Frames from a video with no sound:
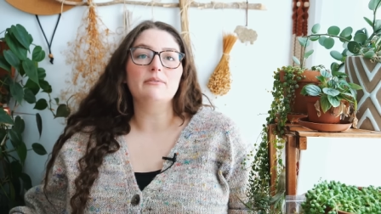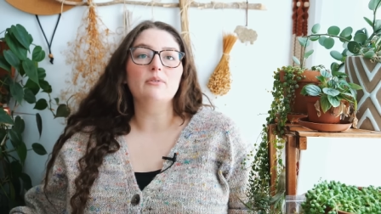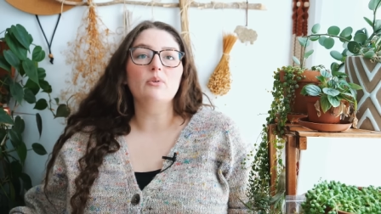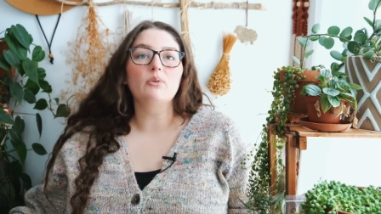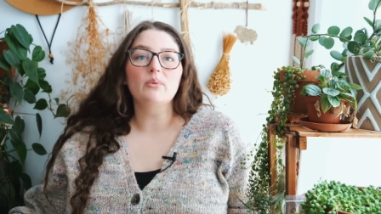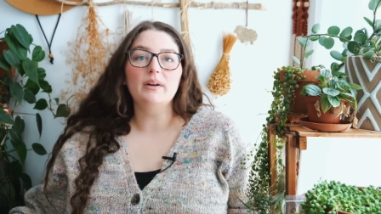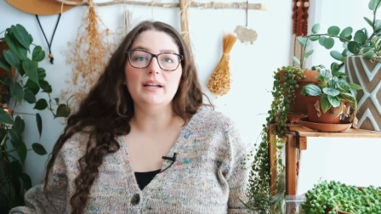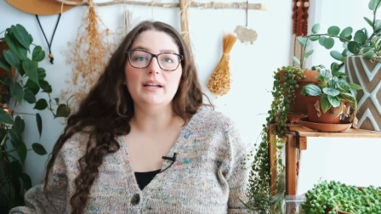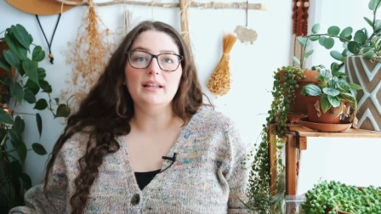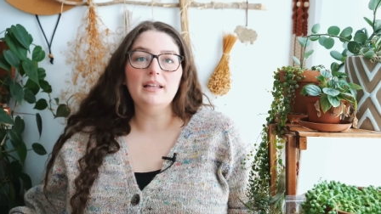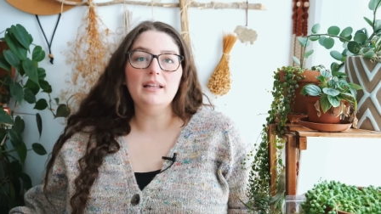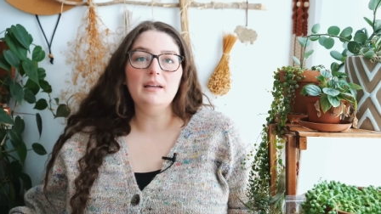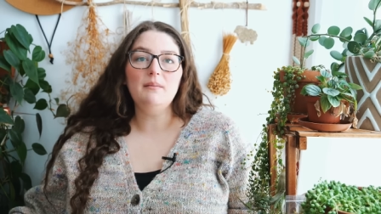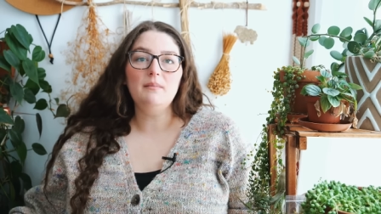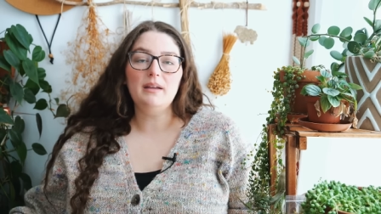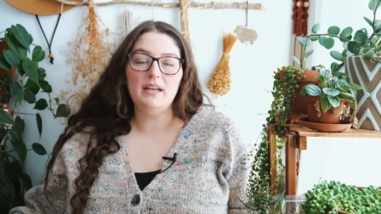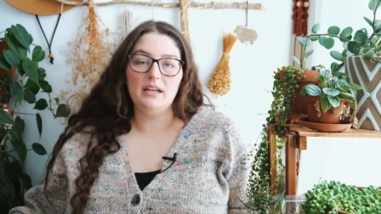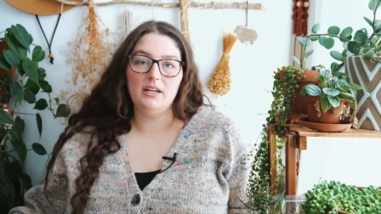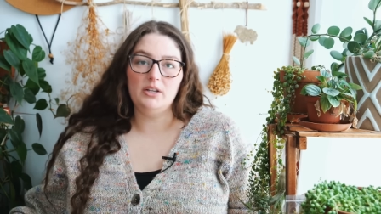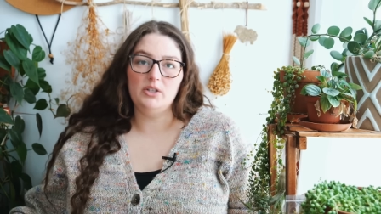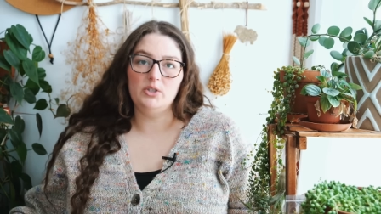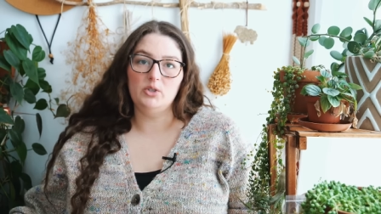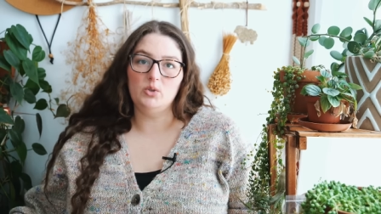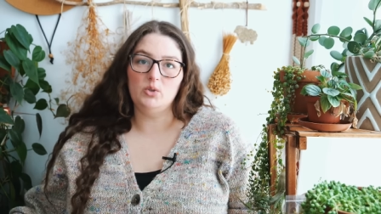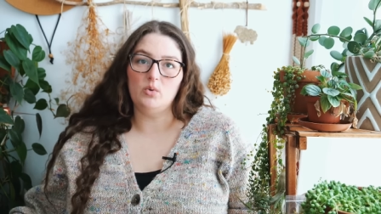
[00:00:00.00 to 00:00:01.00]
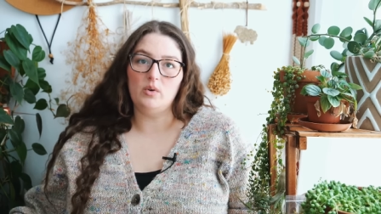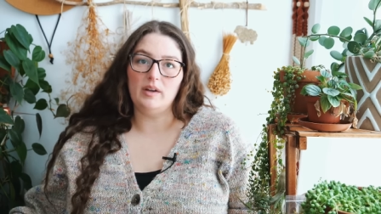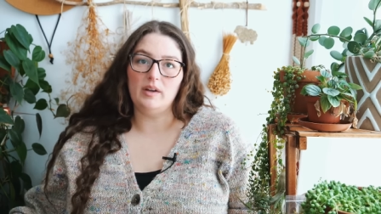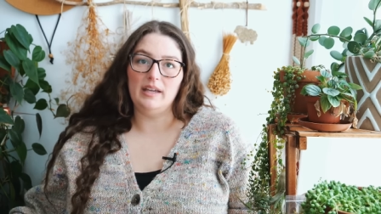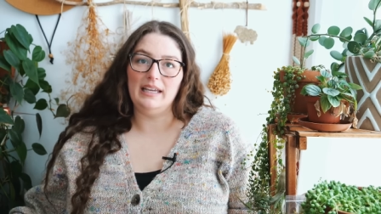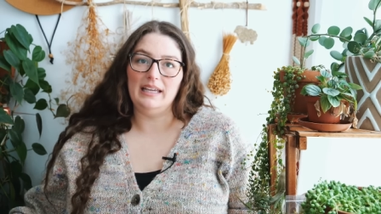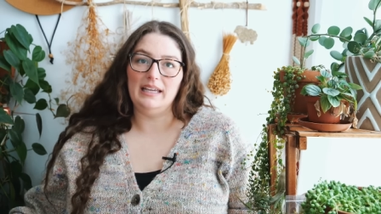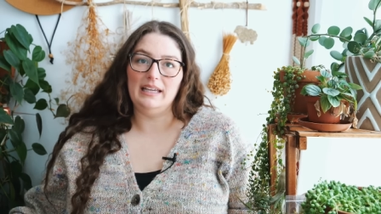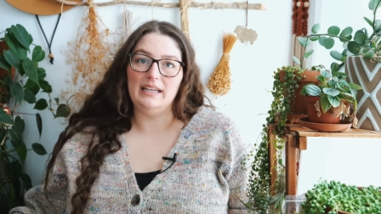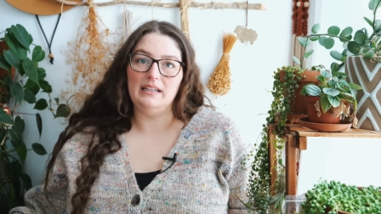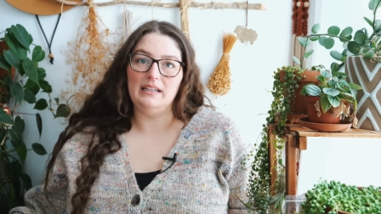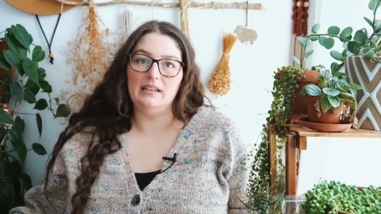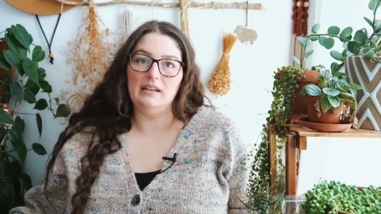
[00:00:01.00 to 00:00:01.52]
really been
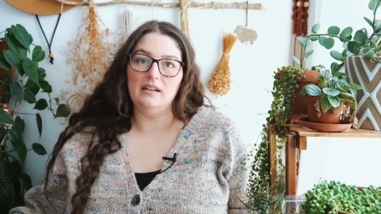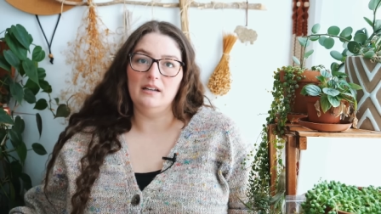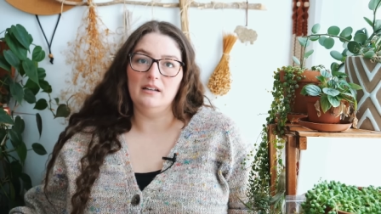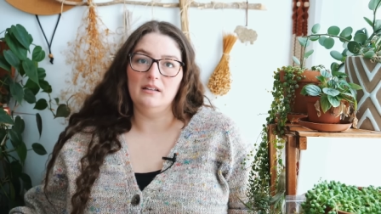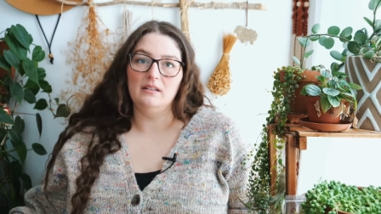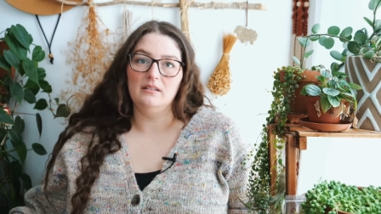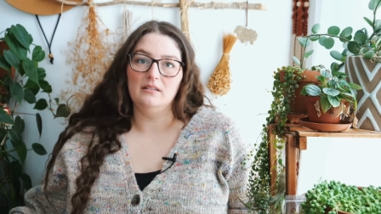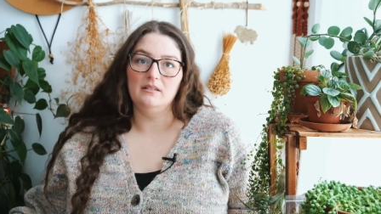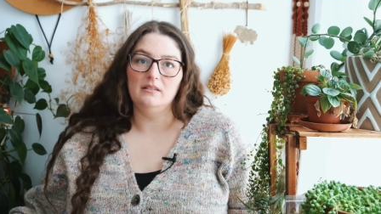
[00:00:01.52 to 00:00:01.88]
enjoying